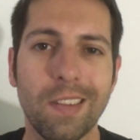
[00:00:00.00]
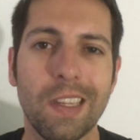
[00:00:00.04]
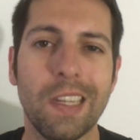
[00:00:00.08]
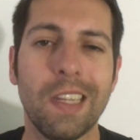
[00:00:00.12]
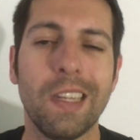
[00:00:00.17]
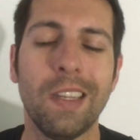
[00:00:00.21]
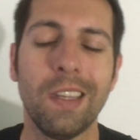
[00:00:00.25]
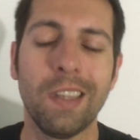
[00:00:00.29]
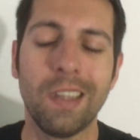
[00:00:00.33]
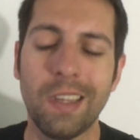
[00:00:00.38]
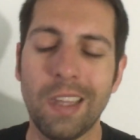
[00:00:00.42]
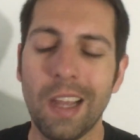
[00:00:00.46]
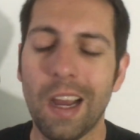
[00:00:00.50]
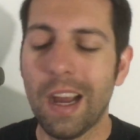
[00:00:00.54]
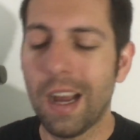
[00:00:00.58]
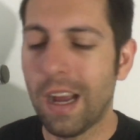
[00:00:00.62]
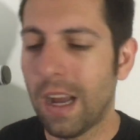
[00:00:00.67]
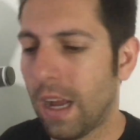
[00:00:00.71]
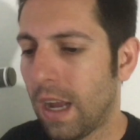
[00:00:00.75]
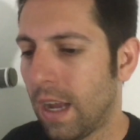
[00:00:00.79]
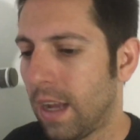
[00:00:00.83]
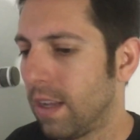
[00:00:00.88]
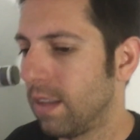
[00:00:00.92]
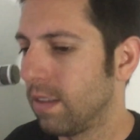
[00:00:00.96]
it
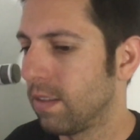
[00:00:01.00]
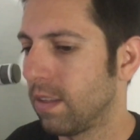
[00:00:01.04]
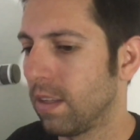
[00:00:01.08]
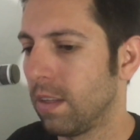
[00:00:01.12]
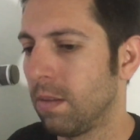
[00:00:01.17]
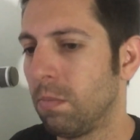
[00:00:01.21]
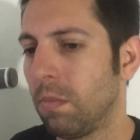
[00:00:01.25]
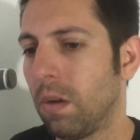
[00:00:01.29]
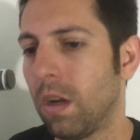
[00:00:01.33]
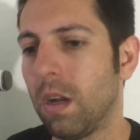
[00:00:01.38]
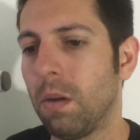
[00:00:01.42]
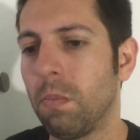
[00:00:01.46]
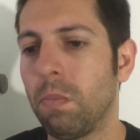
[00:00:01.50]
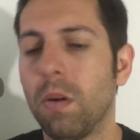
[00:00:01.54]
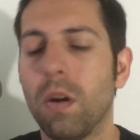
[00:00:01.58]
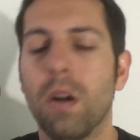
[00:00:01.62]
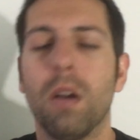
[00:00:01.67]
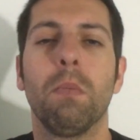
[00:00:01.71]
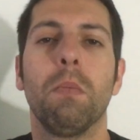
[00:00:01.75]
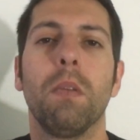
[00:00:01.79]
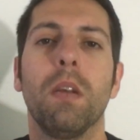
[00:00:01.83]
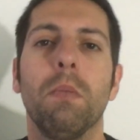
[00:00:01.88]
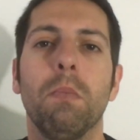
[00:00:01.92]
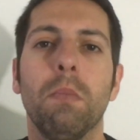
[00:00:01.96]
dies" in my
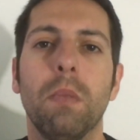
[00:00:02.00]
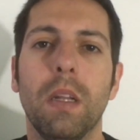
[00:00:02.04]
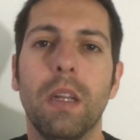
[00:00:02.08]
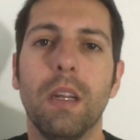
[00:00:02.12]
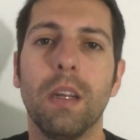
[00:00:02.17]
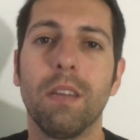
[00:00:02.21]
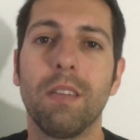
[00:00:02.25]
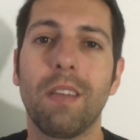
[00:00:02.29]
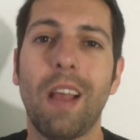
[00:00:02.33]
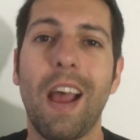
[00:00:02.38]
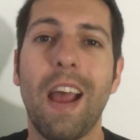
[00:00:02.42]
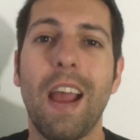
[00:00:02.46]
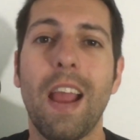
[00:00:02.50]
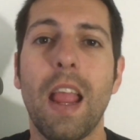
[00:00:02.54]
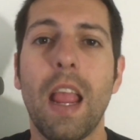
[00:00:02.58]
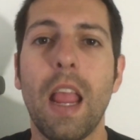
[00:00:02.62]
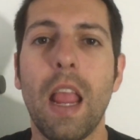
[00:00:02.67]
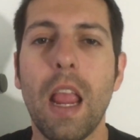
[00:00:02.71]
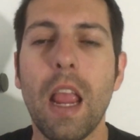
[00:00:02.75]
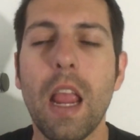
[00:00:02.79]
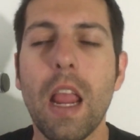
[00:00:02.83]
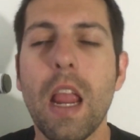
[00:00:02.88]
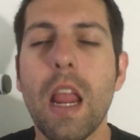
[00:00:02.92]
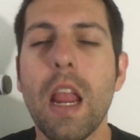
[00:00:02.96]
apartment, because I
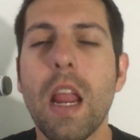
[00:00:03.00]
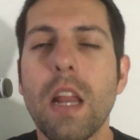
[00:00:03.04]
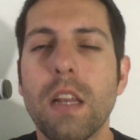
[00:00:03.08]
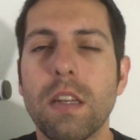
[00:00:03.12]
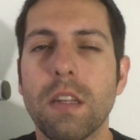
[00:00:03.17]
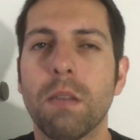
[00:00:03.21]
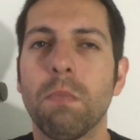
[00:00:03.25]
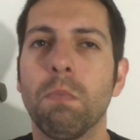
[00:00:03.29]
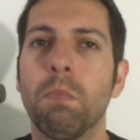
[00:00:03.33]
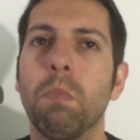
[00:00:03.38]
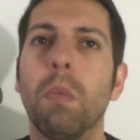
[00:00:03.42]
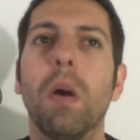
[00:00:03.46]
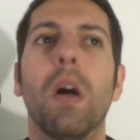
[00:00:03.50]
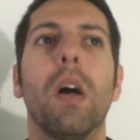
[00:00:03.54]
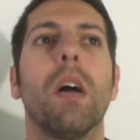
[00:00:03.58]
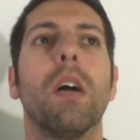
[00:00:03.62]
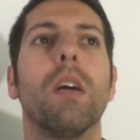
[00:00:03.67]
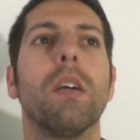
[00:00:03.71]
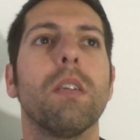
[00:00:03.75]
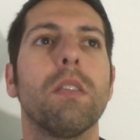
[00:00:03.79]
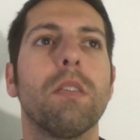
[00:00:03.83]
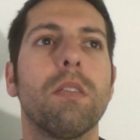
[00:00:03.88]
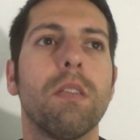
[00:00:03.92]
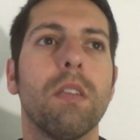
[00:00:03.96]
hate
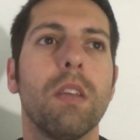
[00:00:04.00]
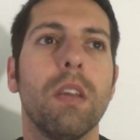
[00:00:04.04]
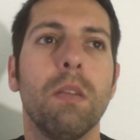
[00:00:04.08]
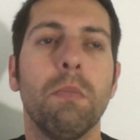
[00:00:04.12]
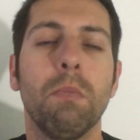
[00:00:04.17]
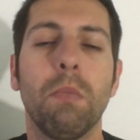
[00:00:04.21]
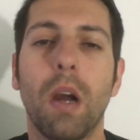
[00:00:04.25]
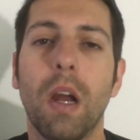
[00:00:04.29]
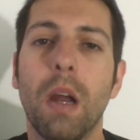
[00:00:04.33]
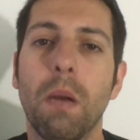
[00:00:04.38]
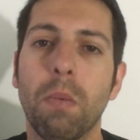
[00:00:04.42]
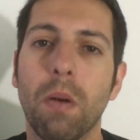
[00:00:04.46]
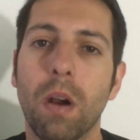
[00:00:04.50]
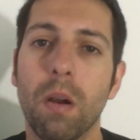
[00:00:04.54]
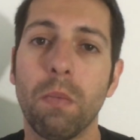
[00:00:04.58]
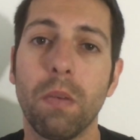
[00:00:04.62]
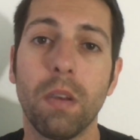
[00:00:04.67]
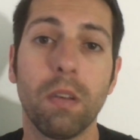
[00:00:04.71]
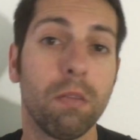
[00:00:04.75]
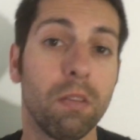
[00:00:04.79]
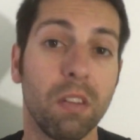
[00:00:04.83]
bugs in my apartment.